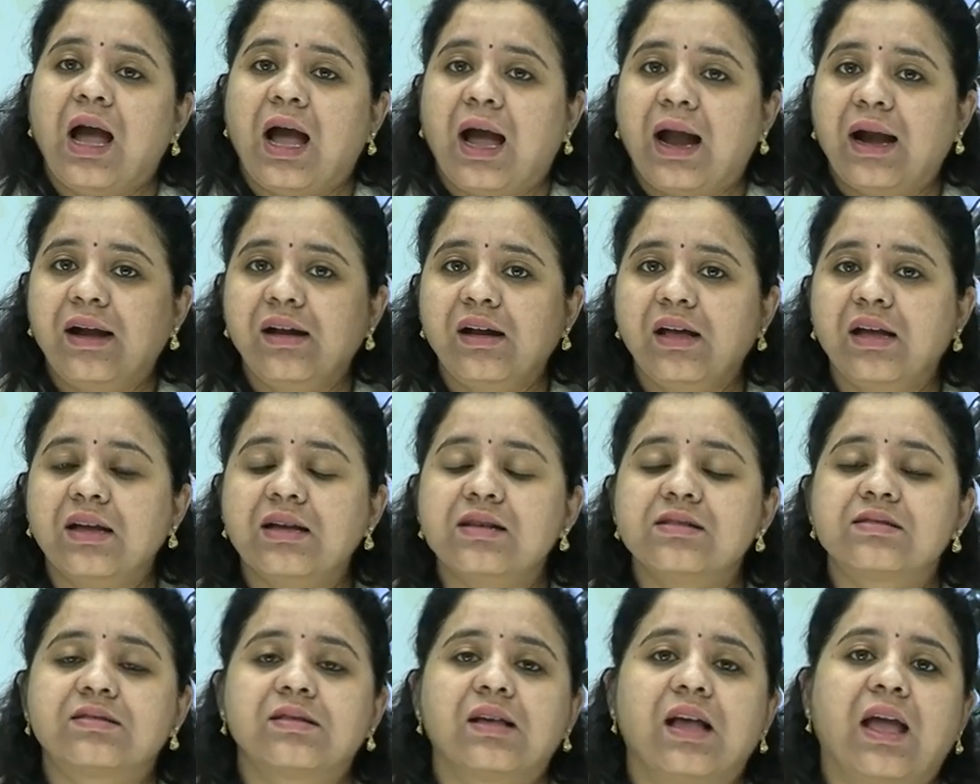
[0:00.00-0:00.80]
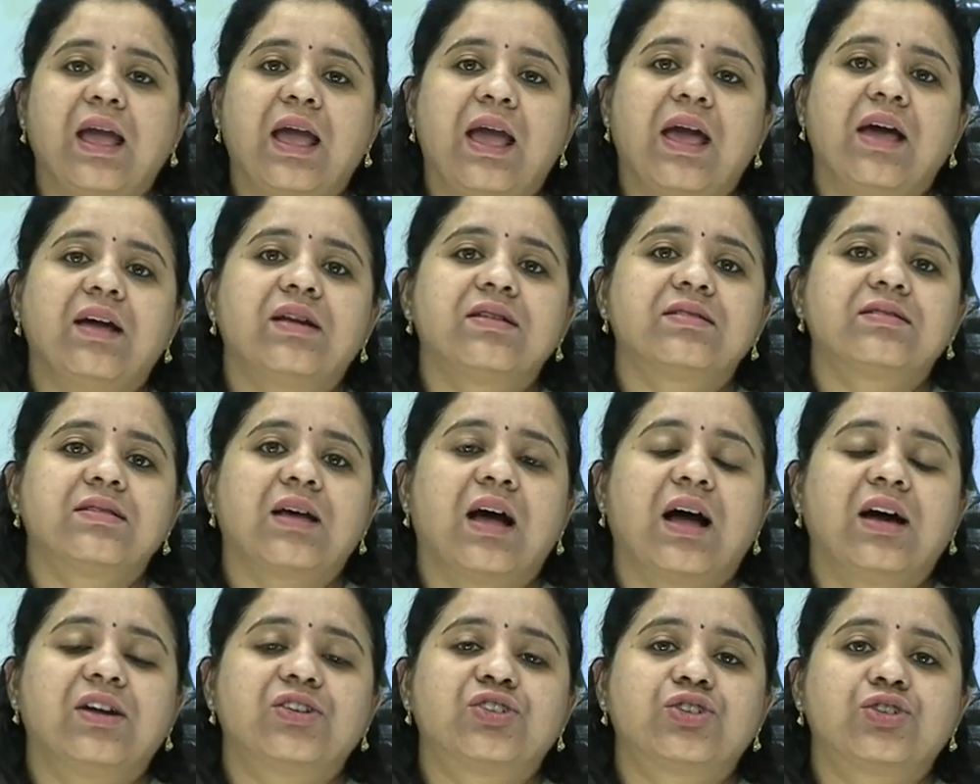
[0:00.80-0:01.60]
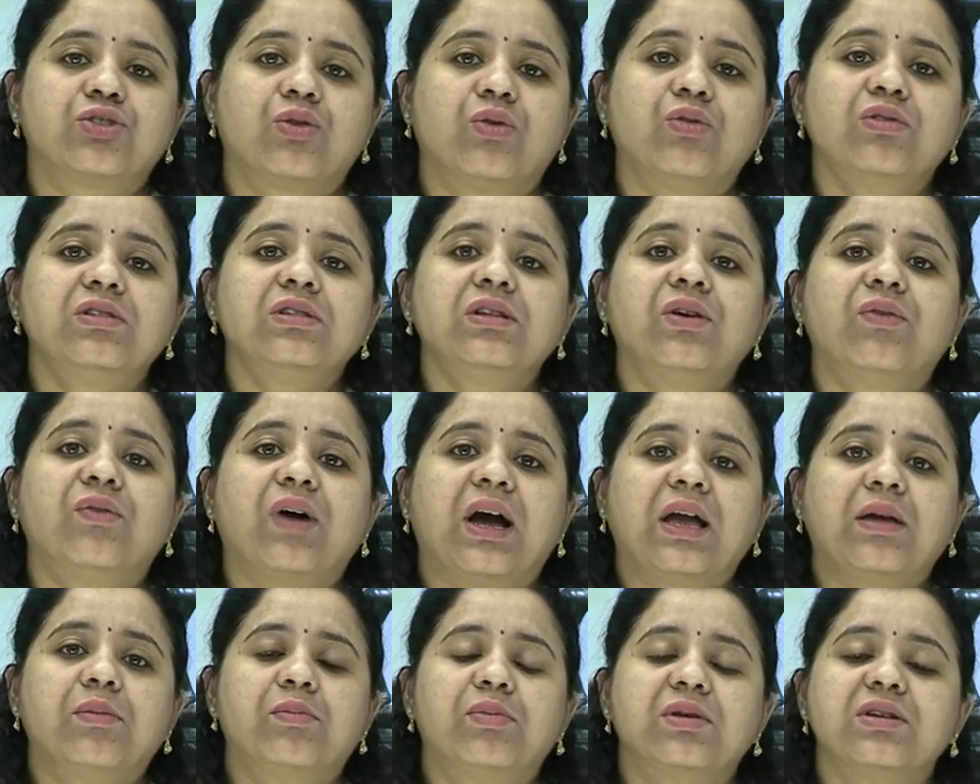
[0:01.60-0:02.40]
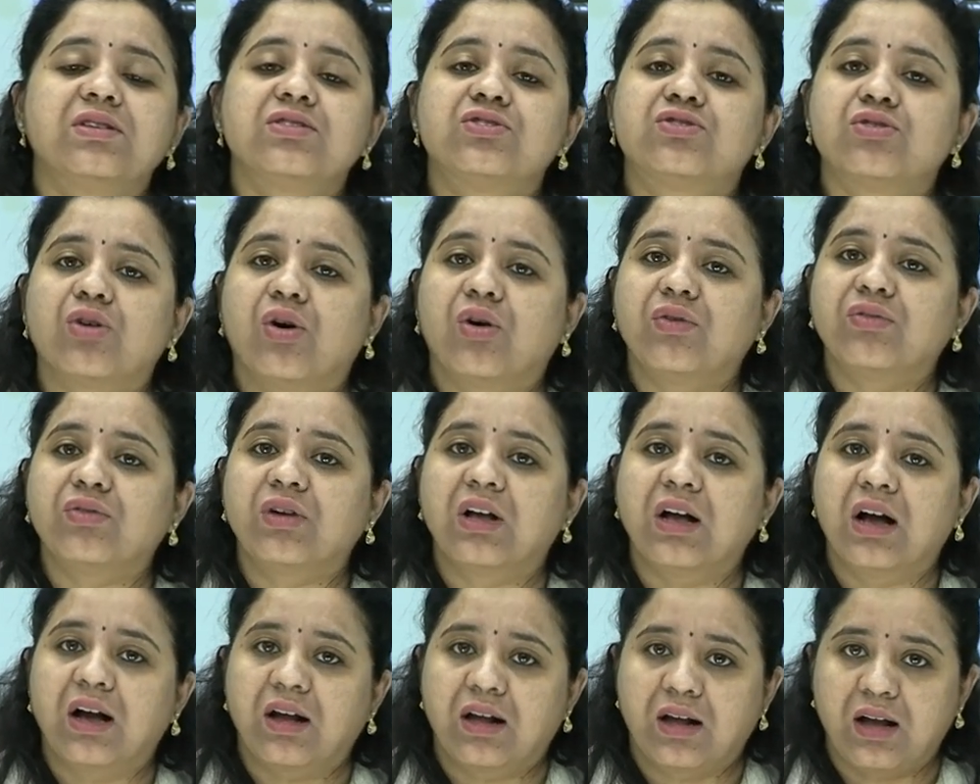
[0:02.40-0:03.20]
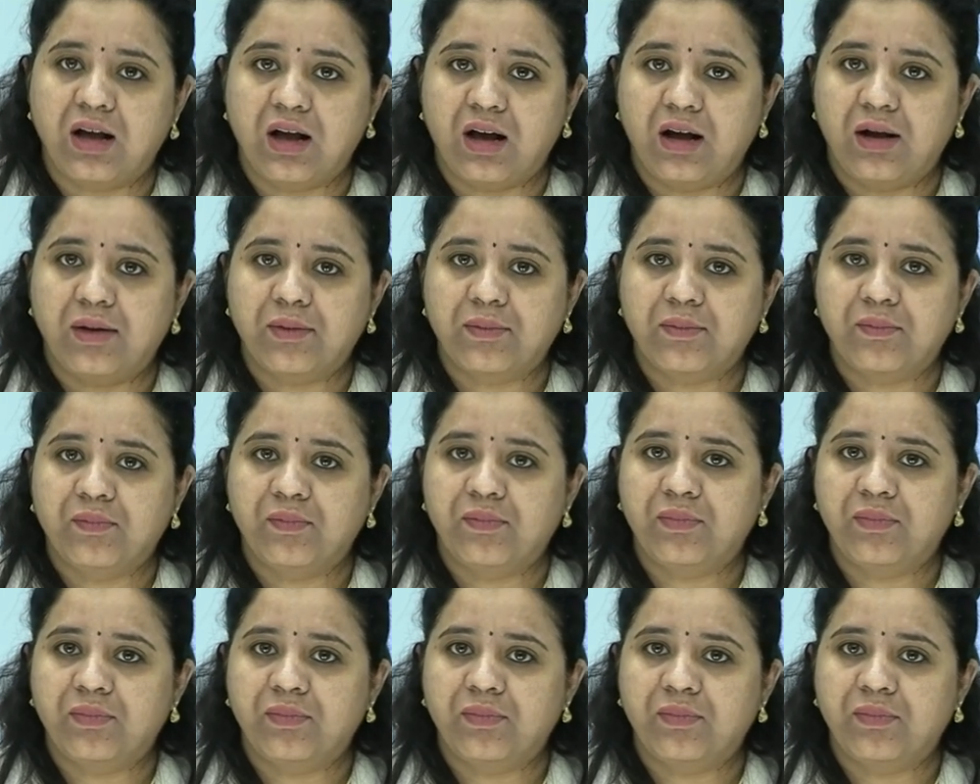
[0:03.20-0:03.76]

And his heirs are shown the vibrance of Ganga.